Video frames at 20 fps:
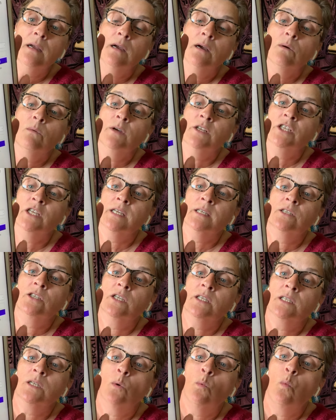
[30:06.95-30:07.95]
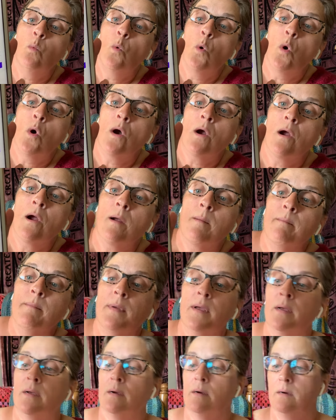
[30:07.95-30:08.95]
which is just a
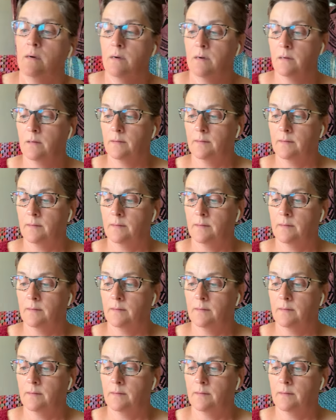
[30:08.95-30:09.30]
warm, oh,